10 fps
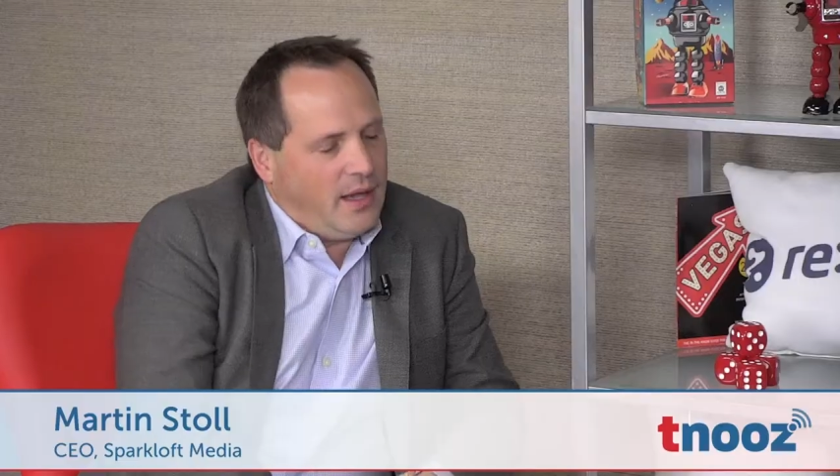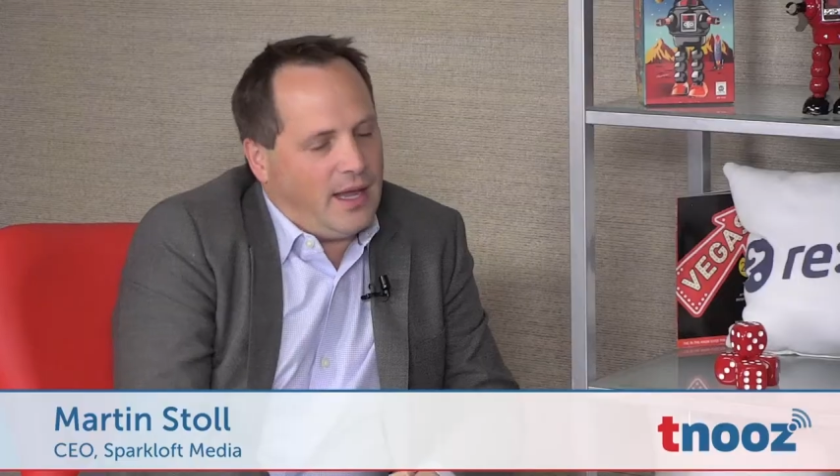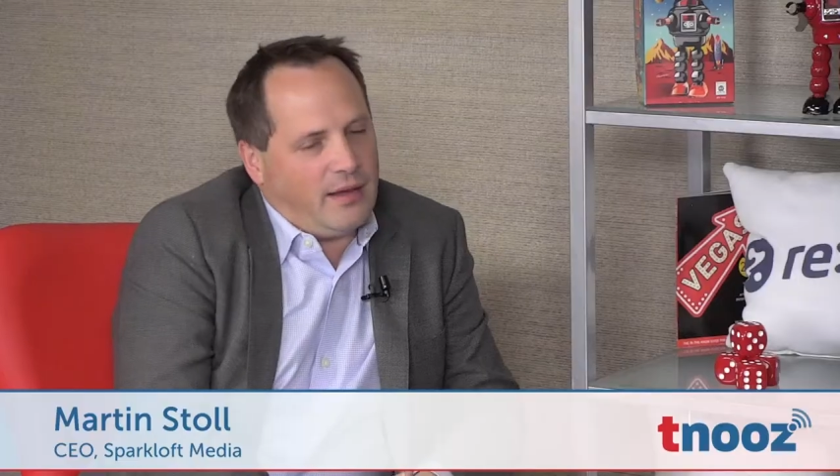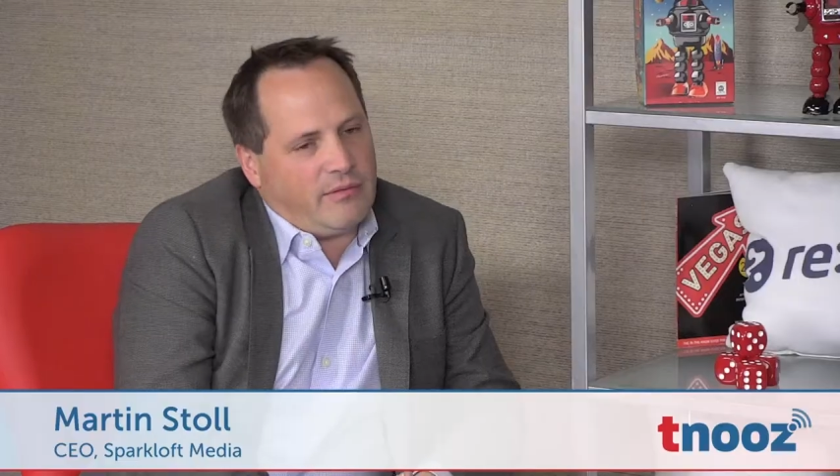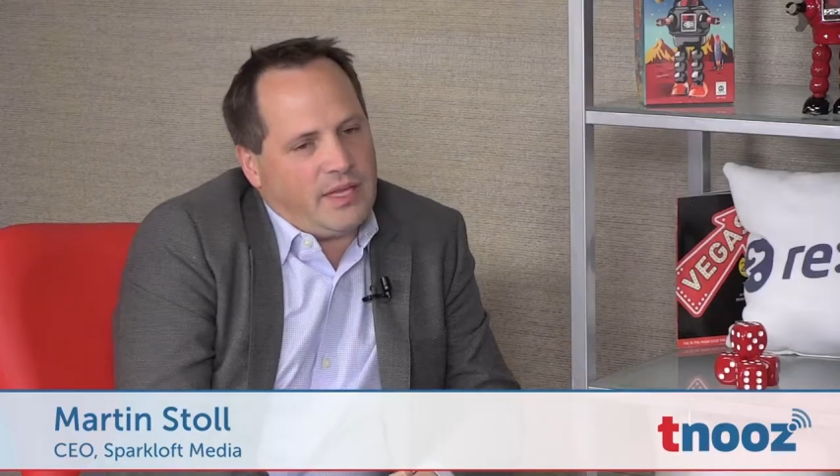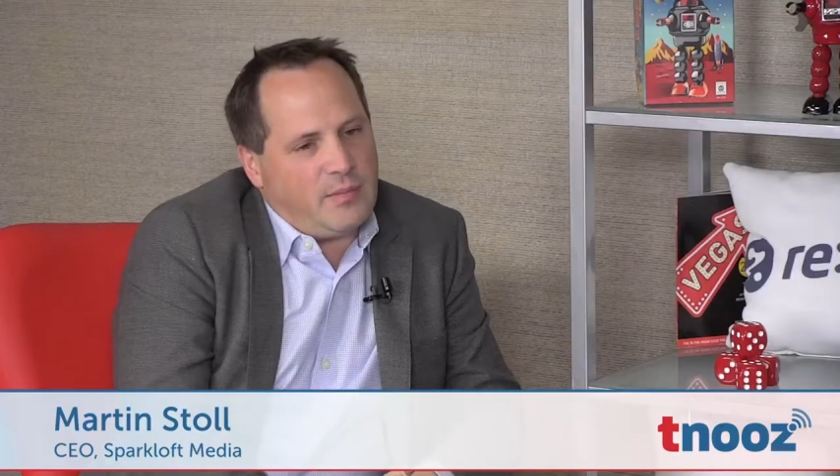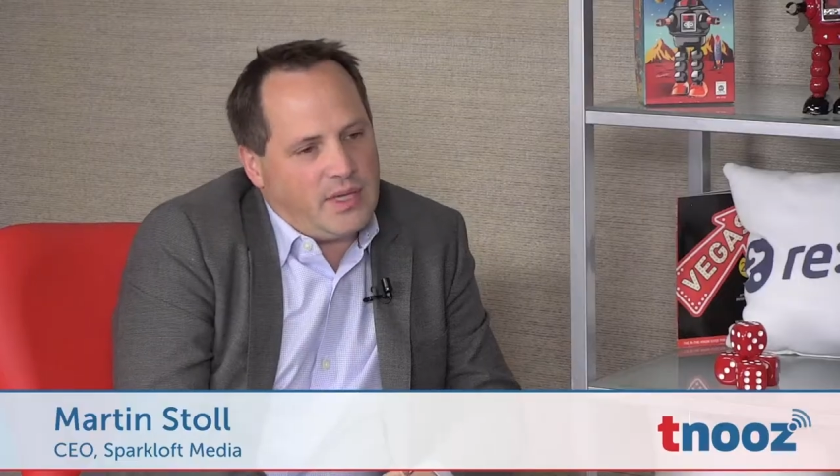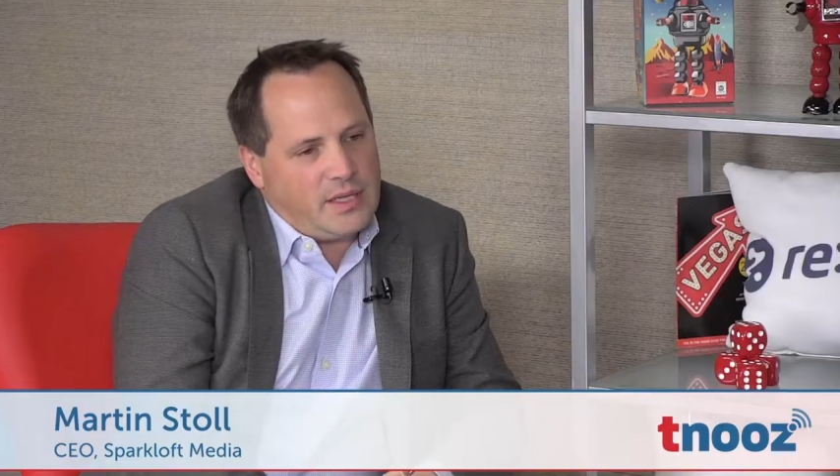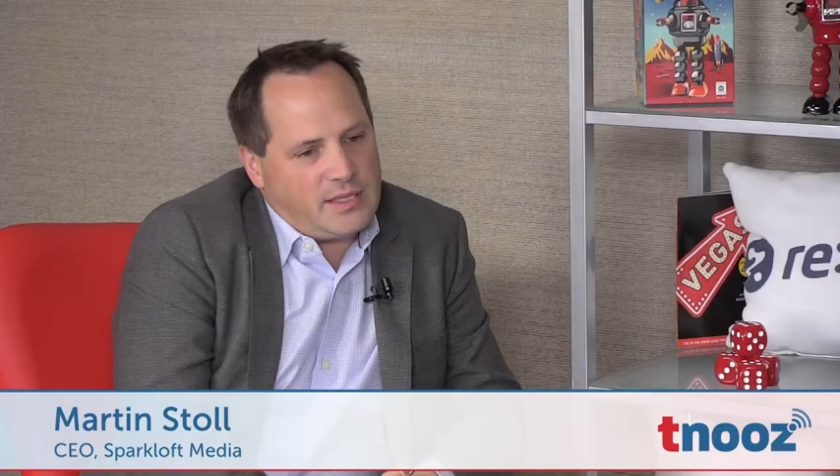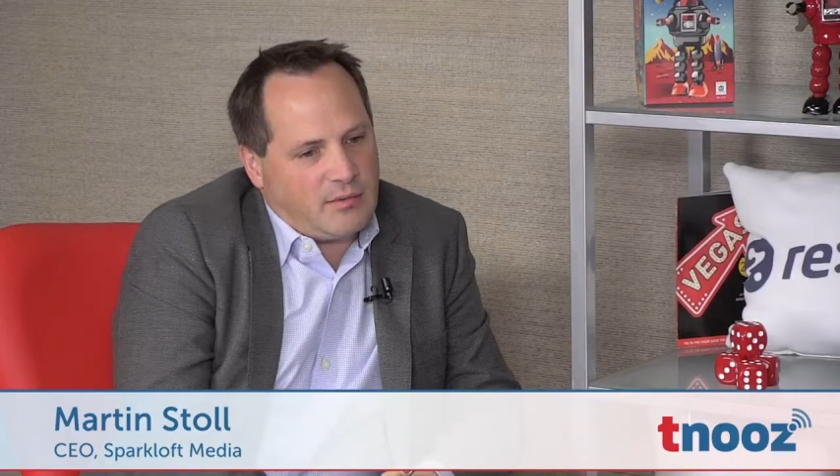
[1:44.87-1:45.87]
And we
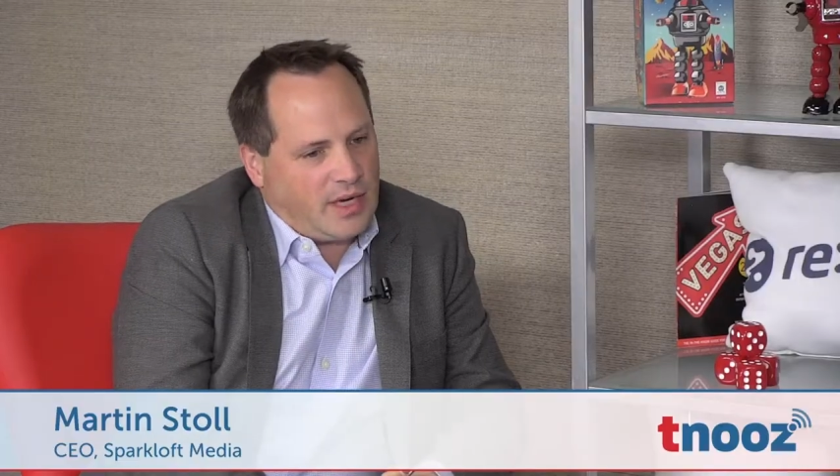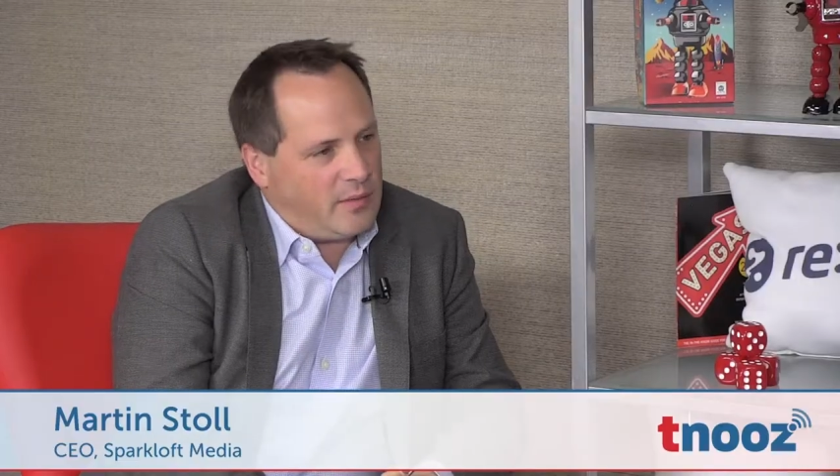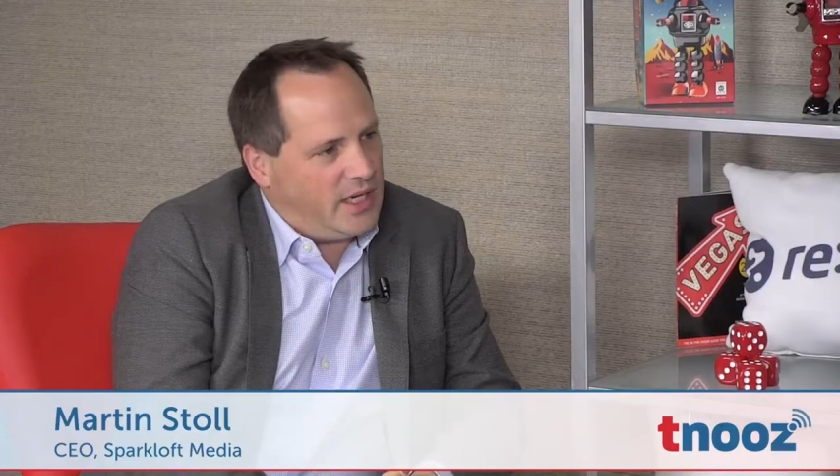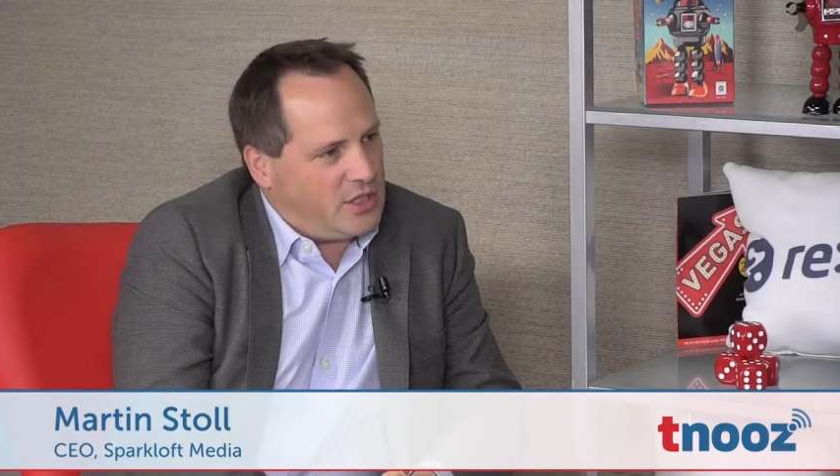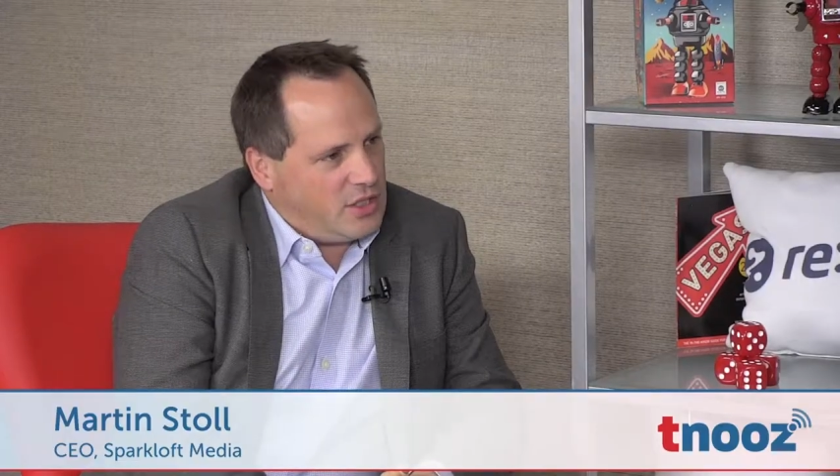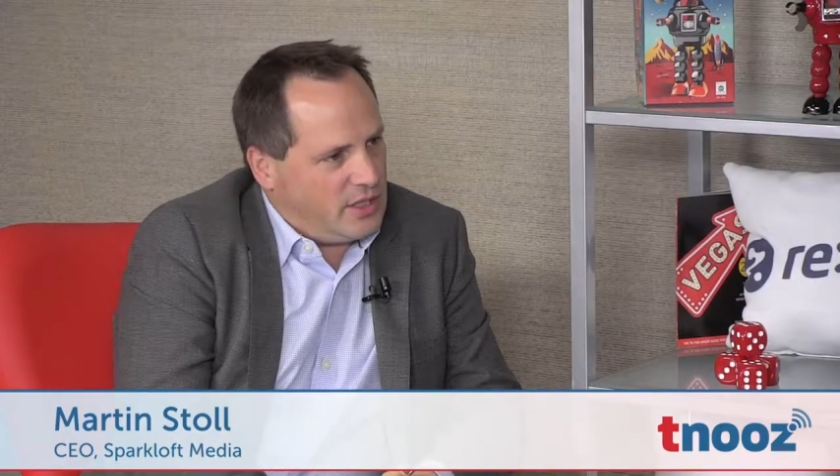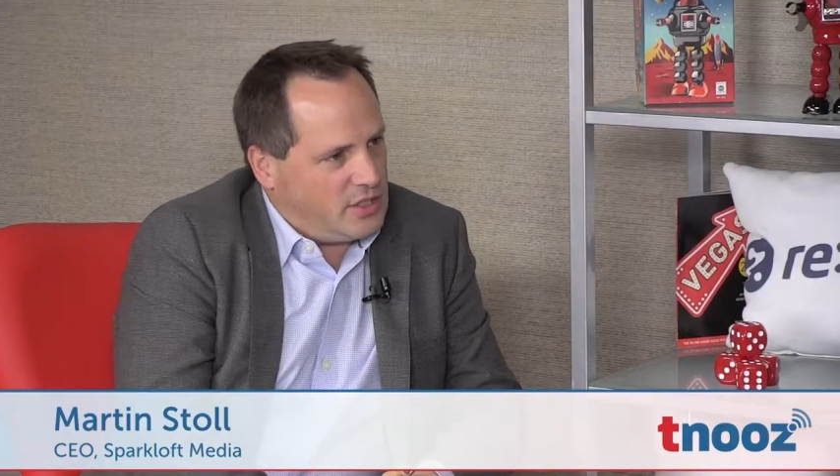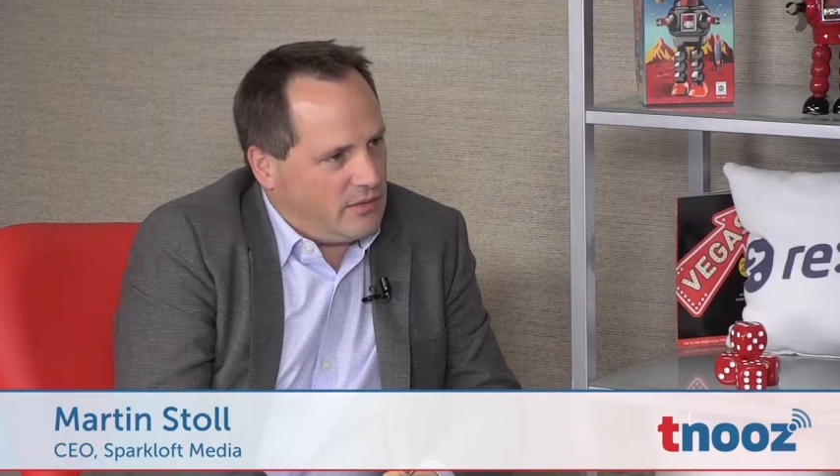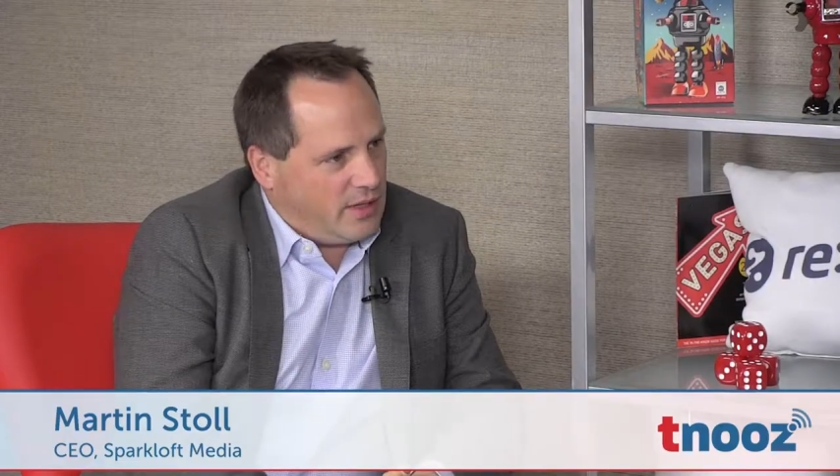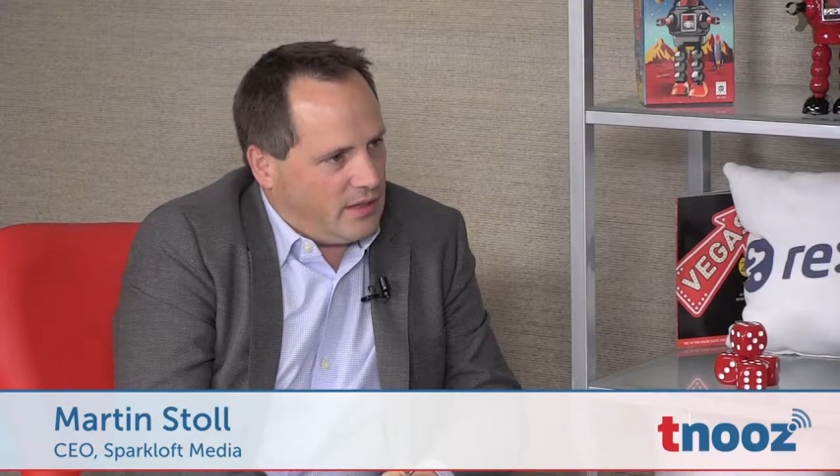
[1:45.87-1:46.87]
built a recommendation
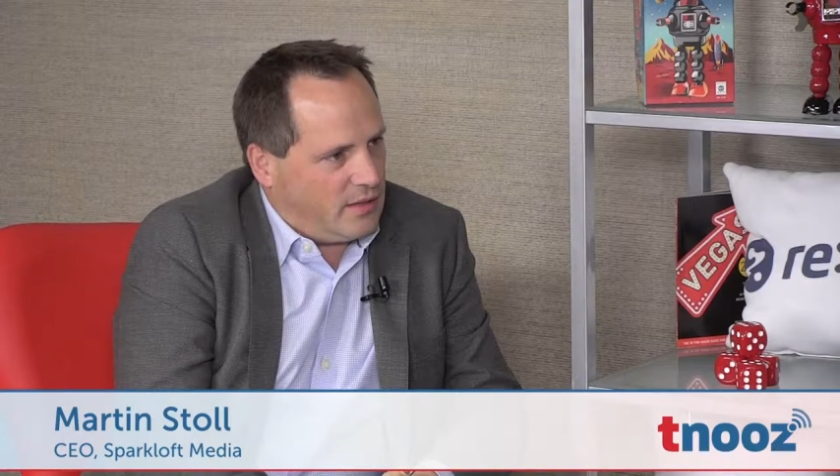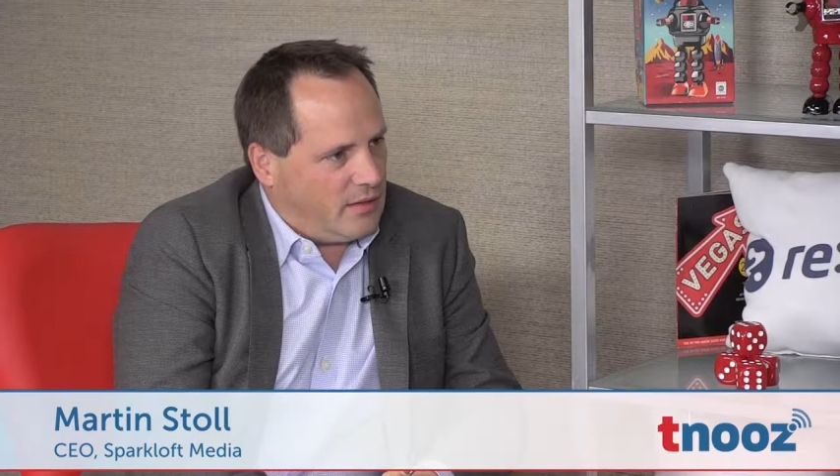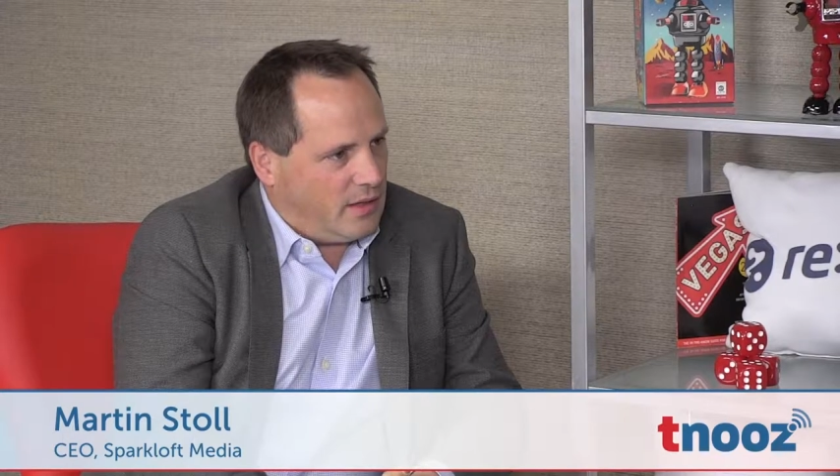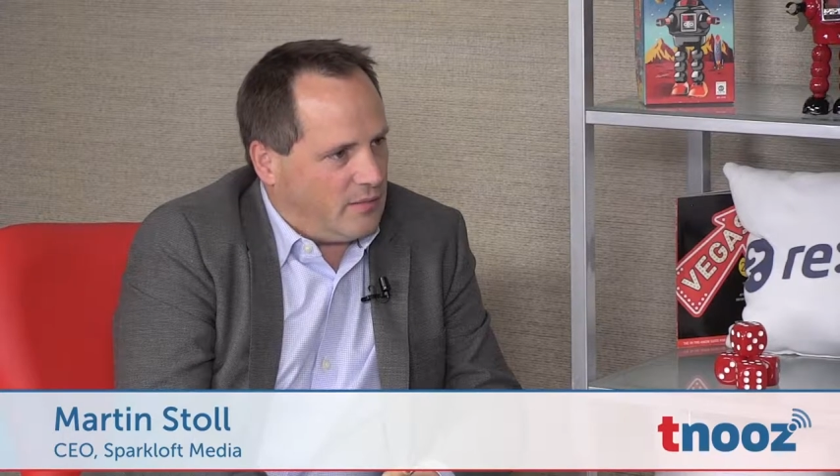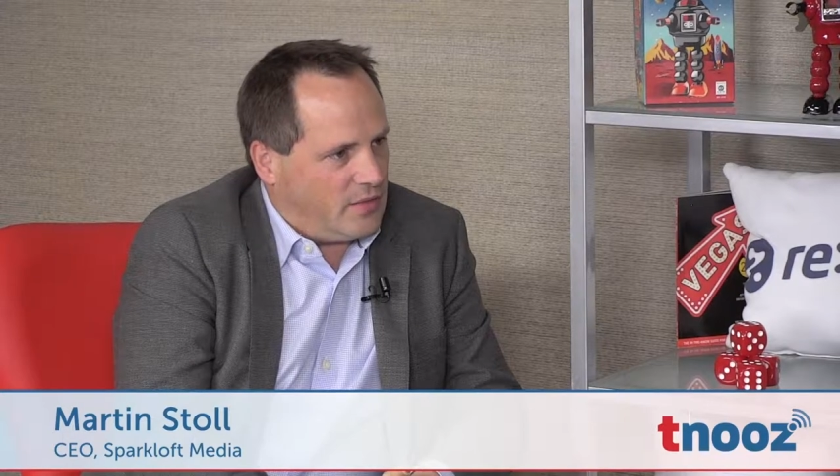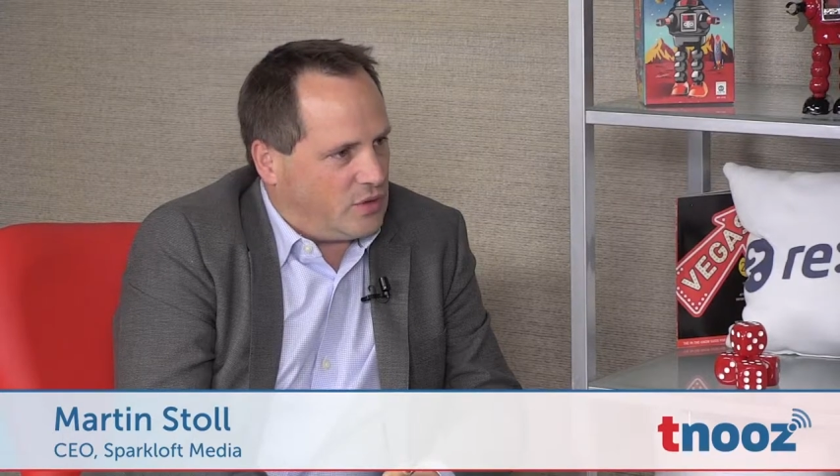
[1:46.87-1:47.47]
engine where um,